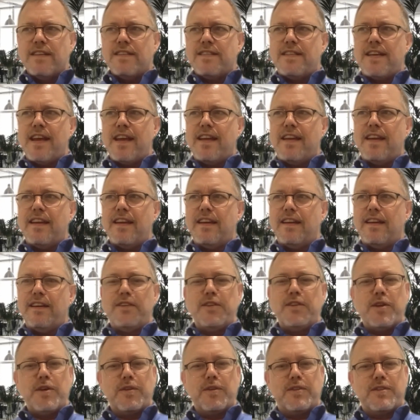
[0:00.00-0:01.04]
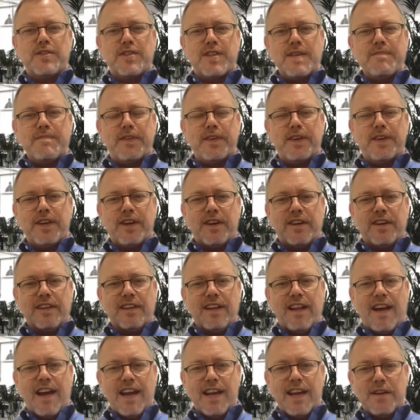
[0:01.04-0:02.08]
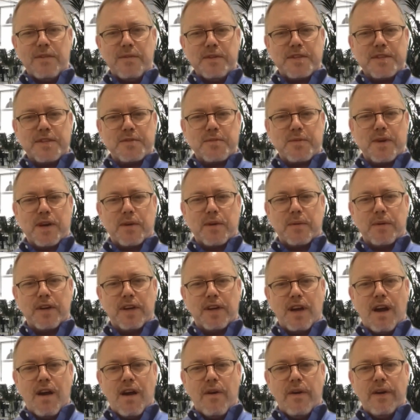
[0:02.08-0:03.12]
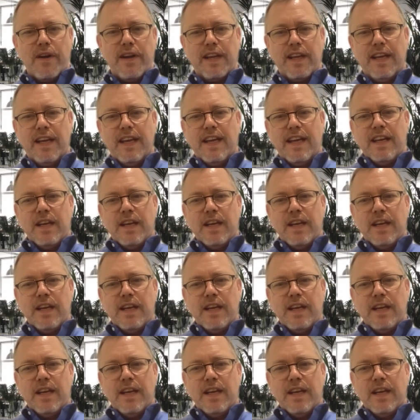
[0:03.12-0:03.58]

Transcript: taking the symphony online, which is where we're going,